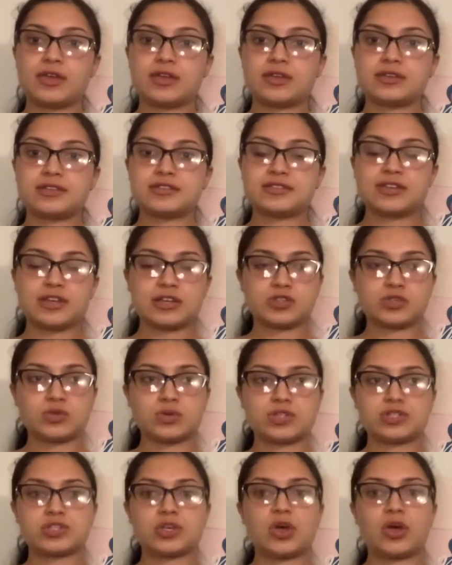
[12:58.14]
sexual
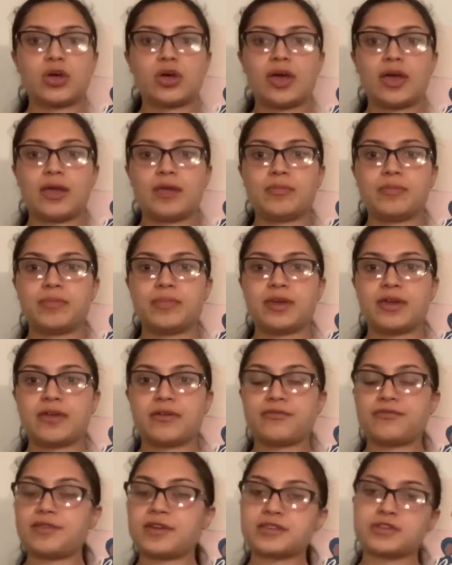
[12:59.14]
assault and being a
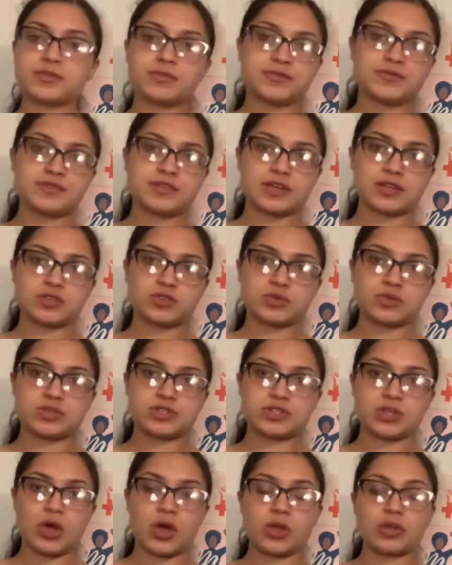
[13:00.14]
victim of sexual
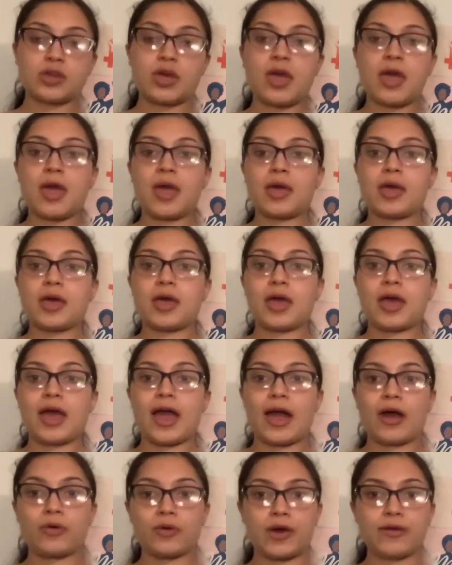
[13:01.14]
assault.
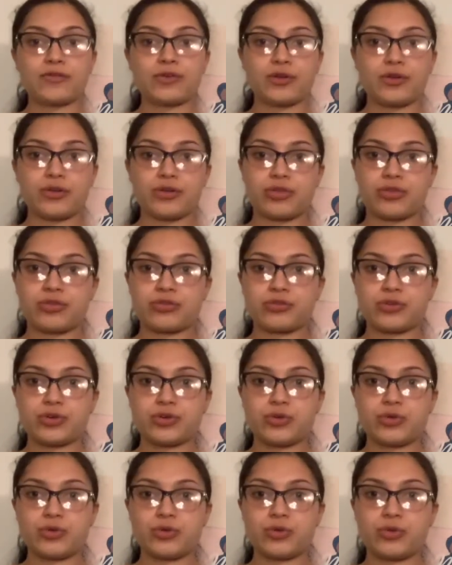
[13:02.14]
However,
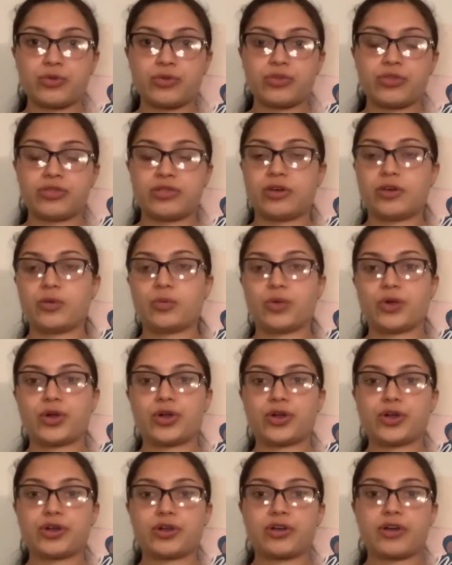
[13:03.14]
through the
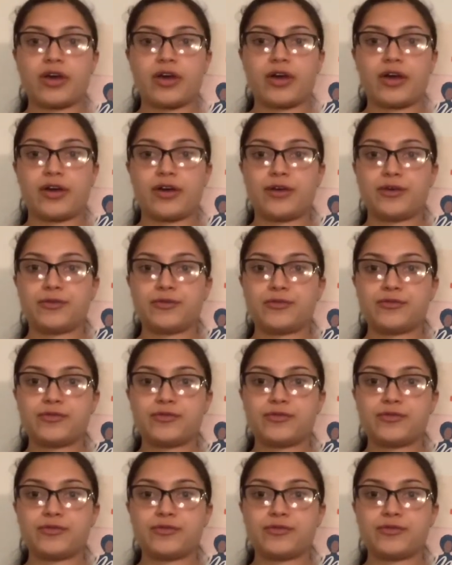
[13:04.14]
work of